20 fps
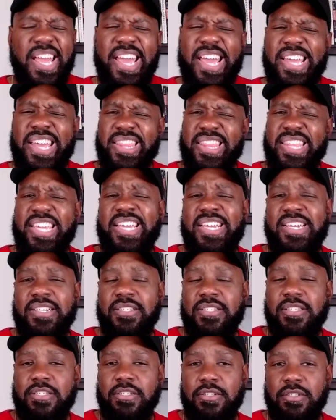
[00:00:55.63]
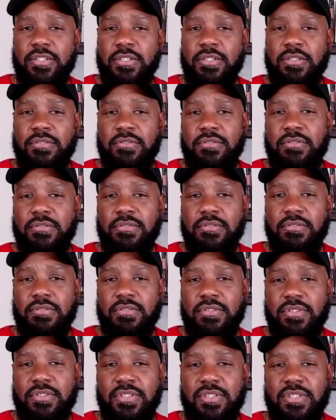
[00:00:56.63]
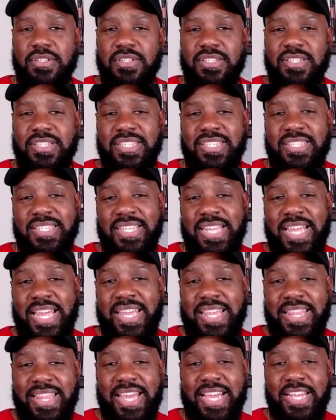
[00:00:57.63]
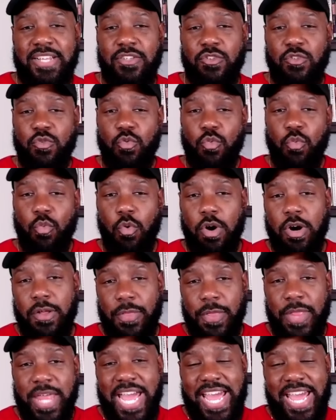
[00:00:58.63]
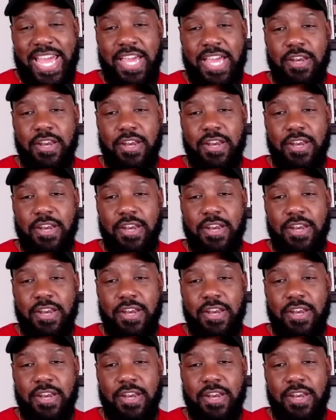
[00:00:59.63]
And then to say that you want that